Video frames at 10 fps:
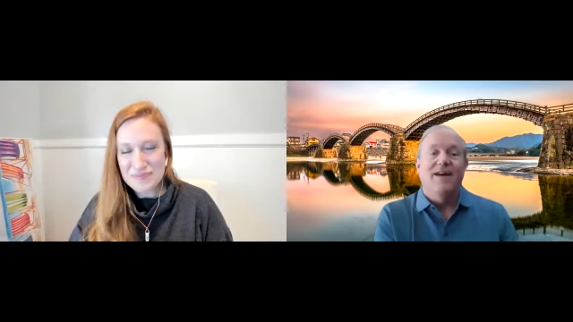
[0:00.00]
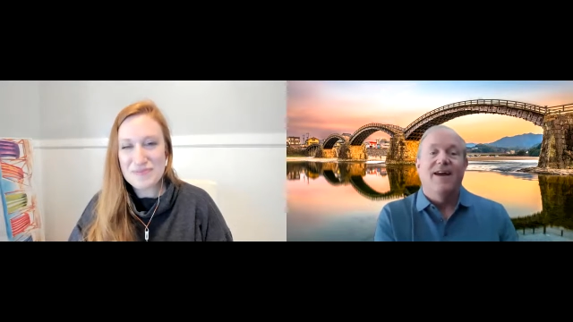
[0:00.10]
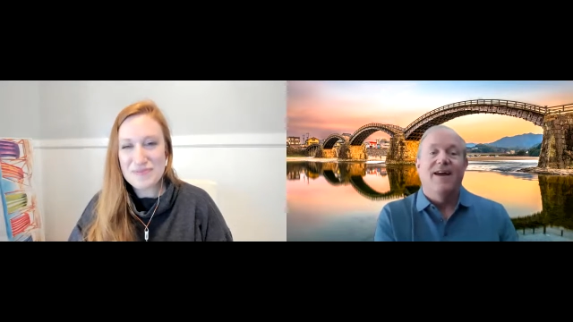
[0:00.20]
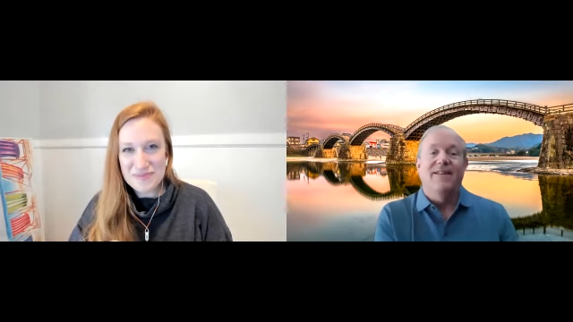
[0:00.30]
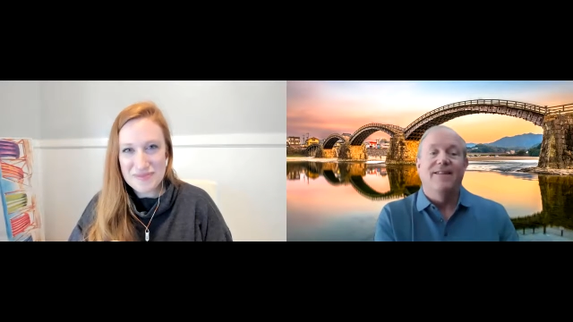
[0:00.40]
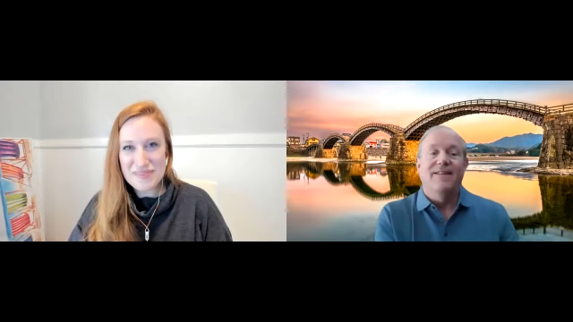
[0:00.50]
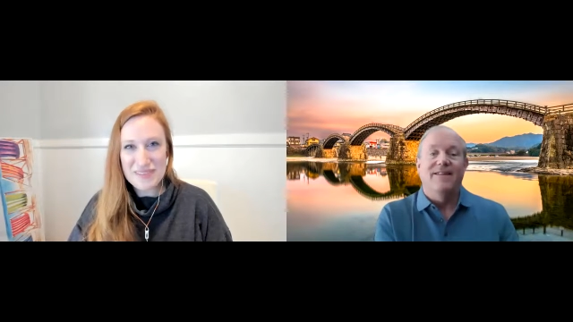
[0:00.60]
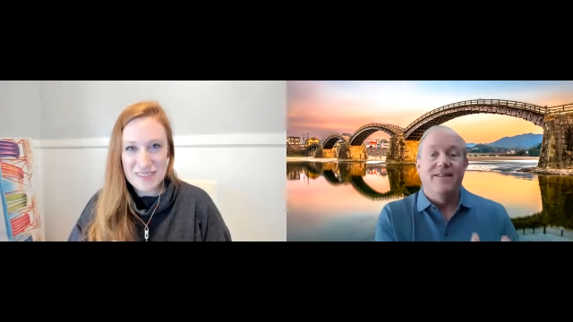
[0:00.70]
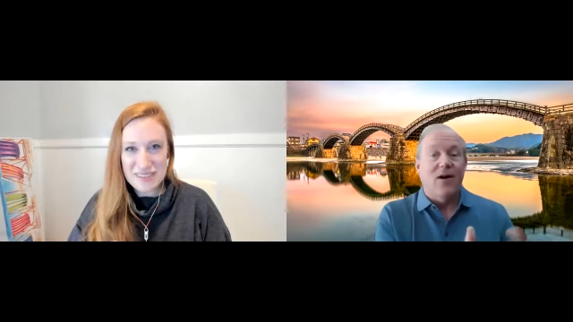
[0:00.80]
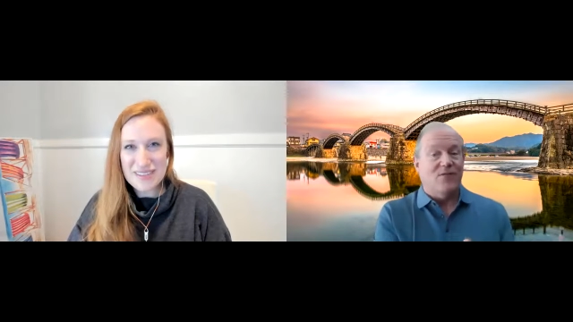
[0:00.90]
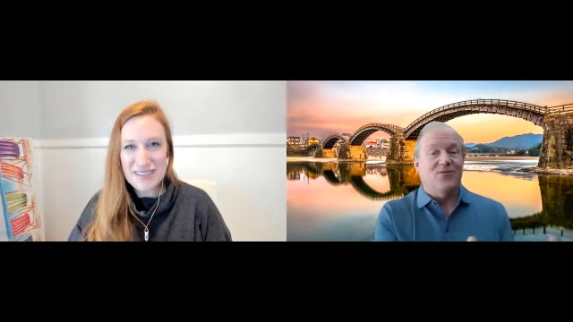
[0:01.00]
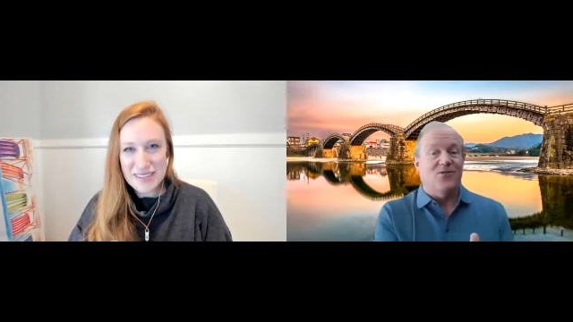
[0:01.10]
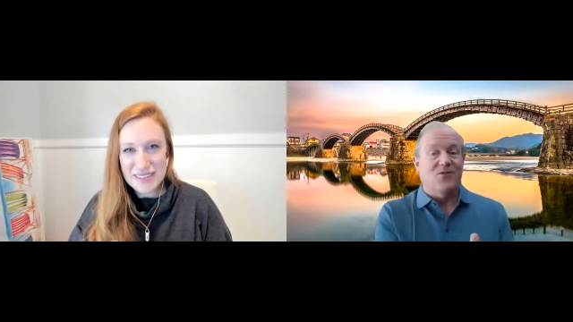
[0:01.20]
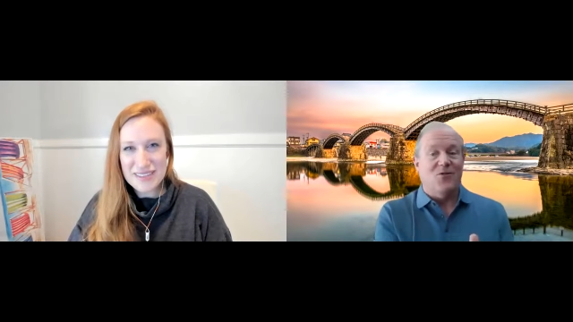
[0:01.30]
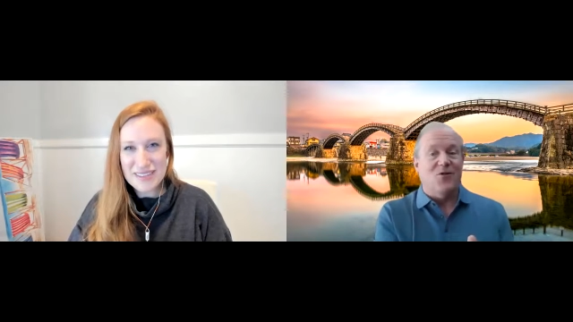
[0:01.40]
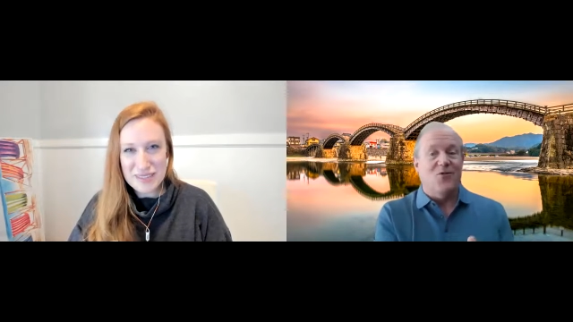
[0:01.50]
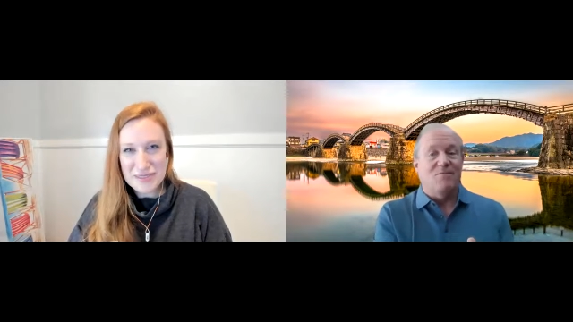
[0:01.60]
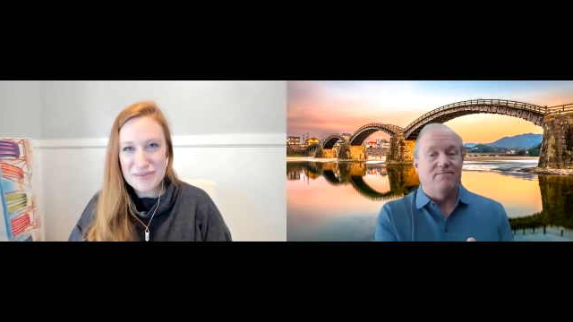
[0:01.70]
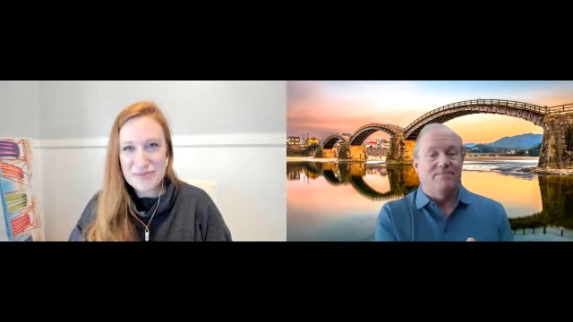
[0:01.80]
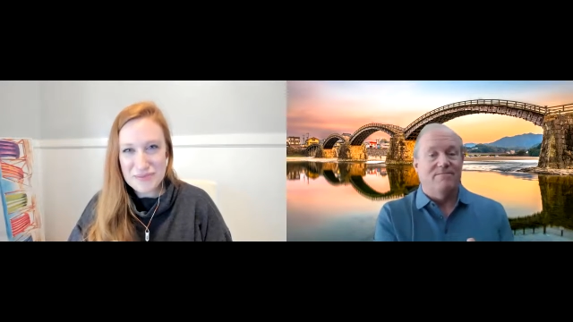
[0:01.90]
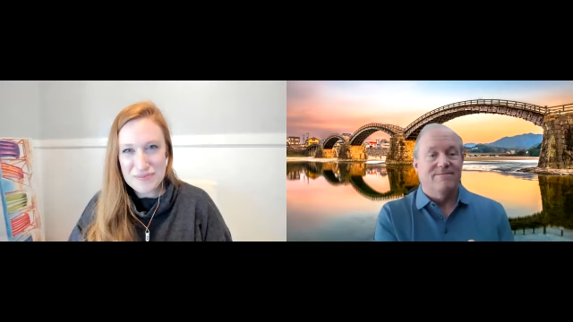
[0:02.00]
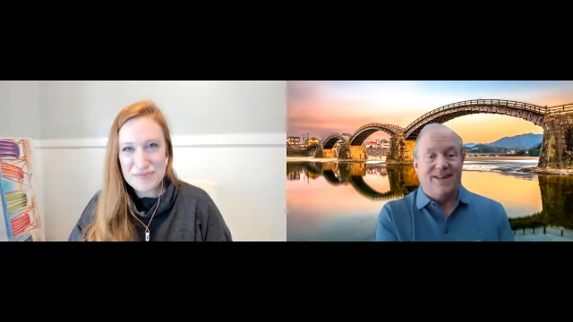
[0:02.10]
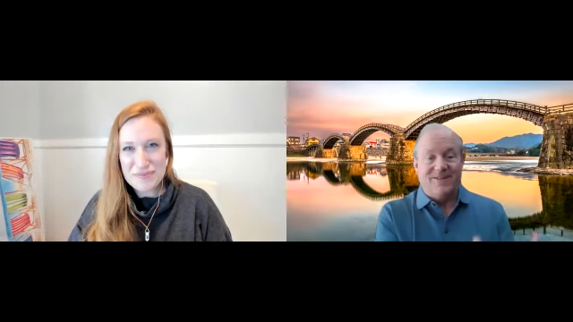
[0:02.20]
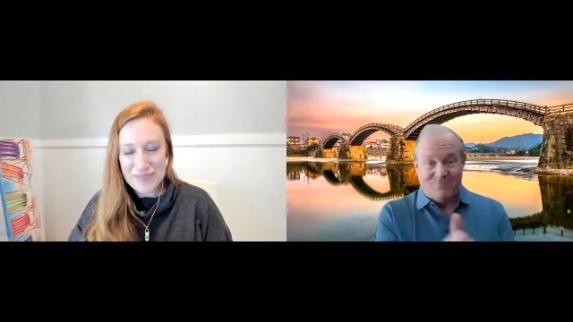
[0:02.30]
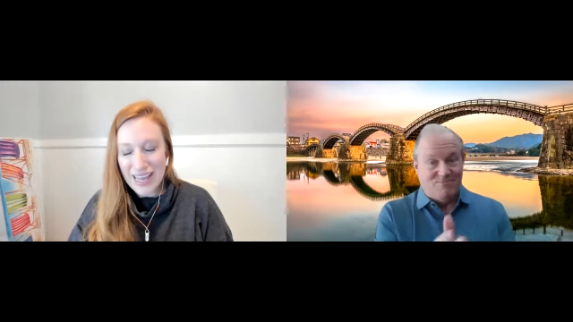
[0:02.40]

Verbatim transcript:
Speaker 1: and now all of a sudden they're home like